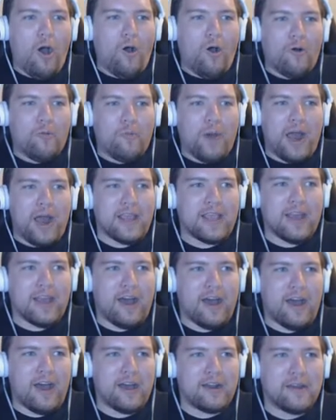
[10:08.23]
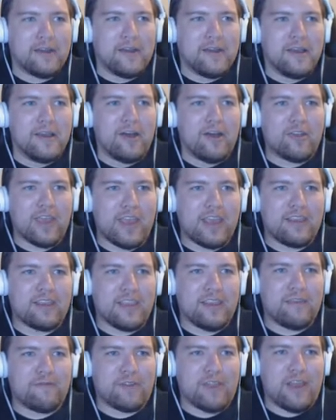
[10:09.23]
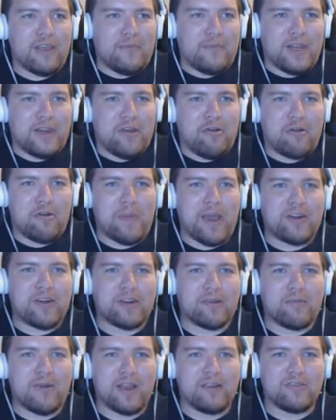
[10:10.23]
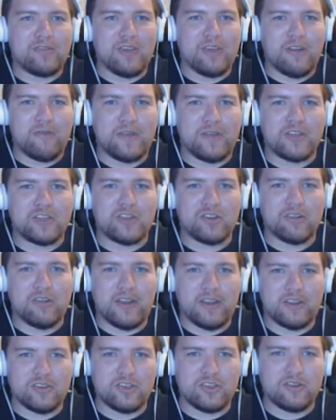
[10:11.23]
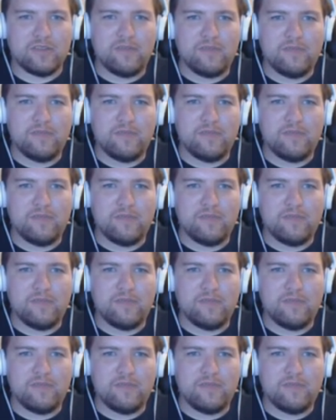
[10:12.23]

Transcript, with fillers: Oh my god! Okay, thank you for letting me know about her. Why don't you go finish your lunch?